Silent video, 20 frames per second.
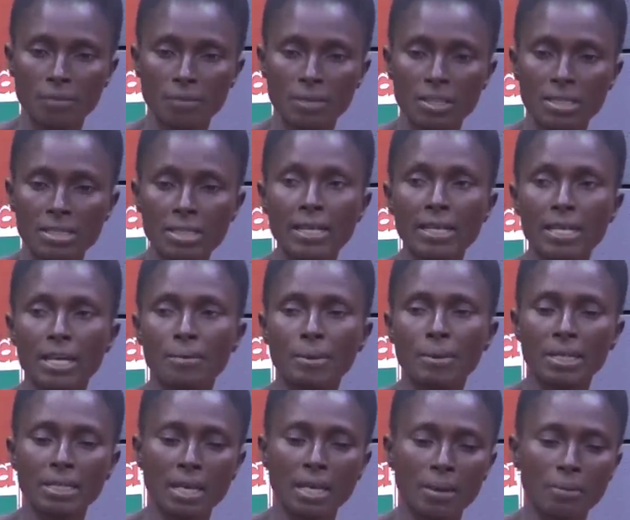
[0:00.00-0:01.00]
Send me a
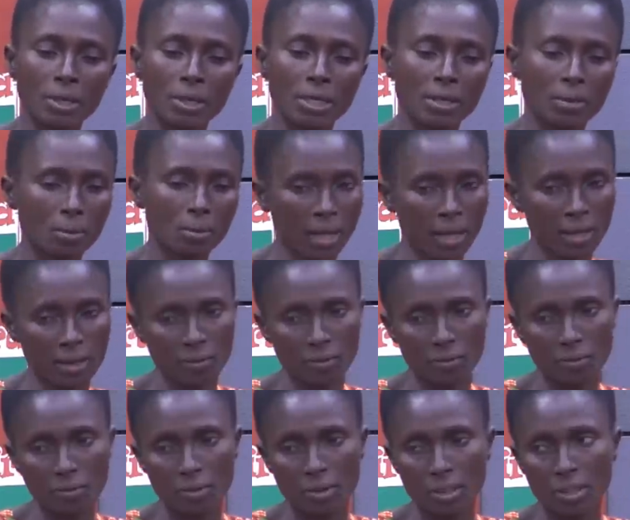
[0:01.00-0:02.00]
bay, a man and colano.
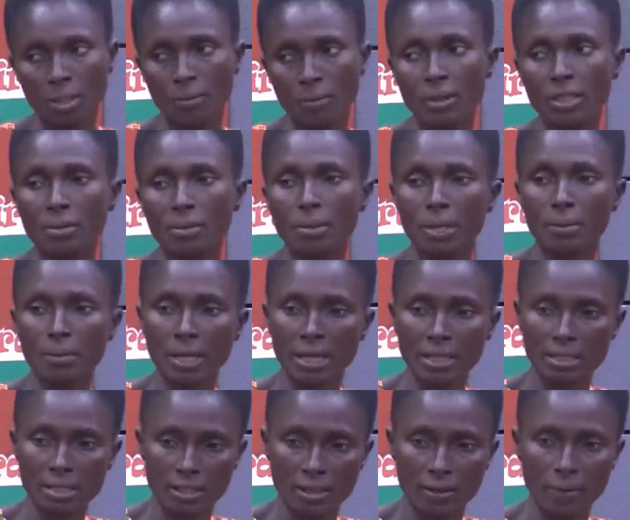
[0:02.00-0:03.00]
You been your baby
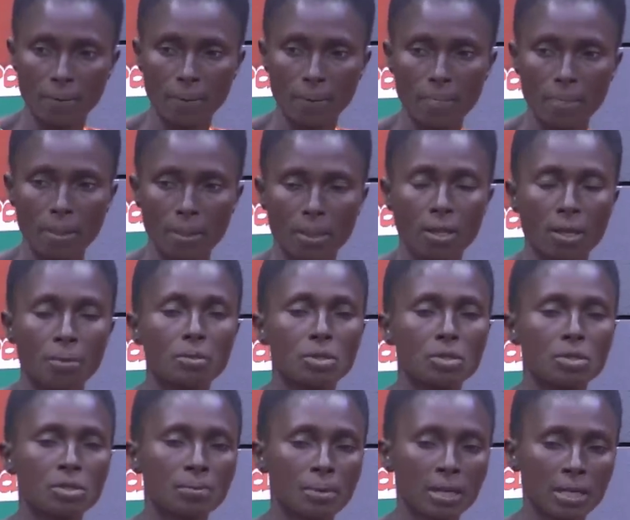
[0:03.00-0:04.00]
at all, and
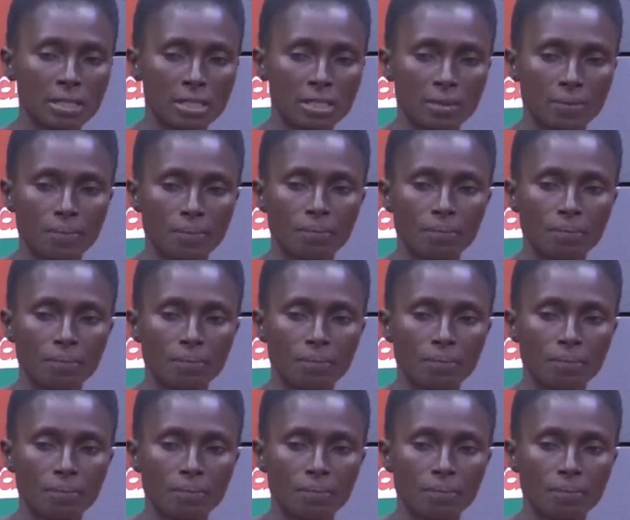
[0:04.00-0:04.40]
Miss Martin.